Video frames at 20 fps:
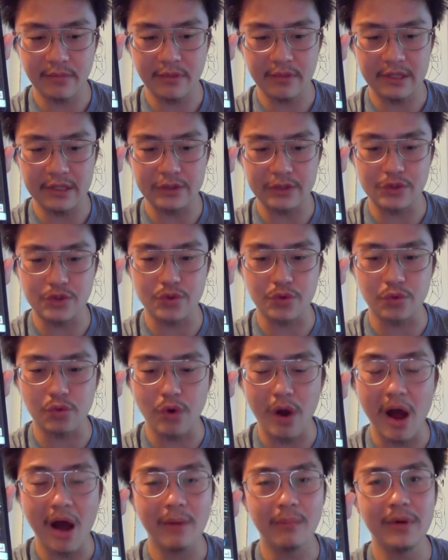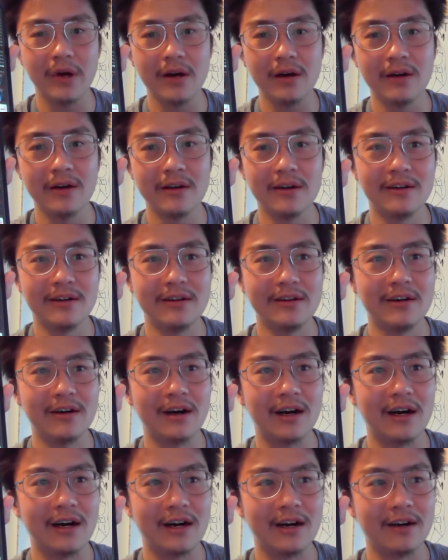the drama
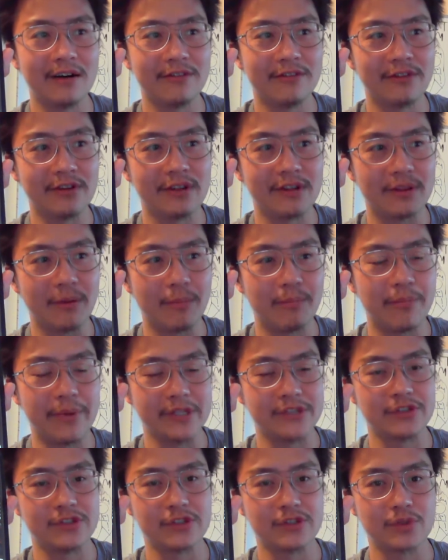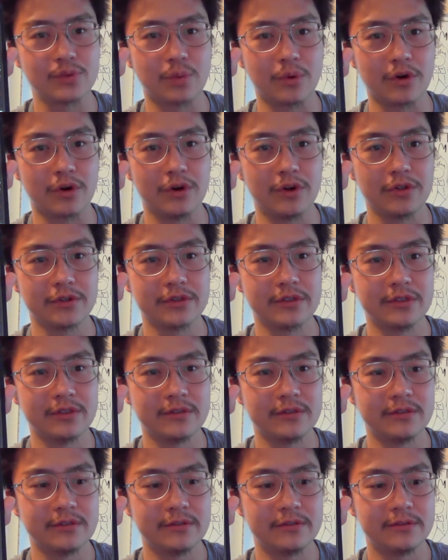of the business world
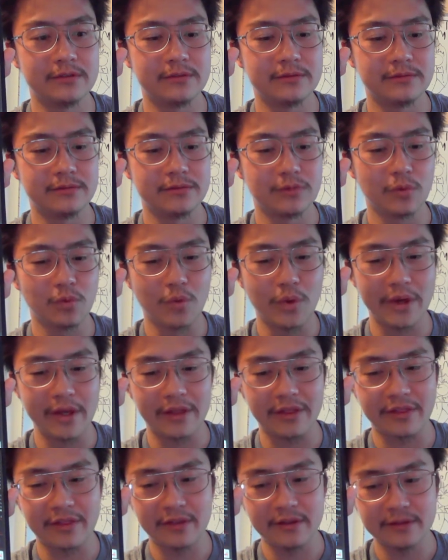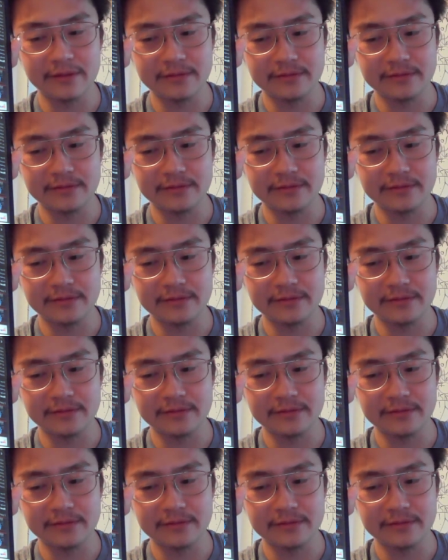with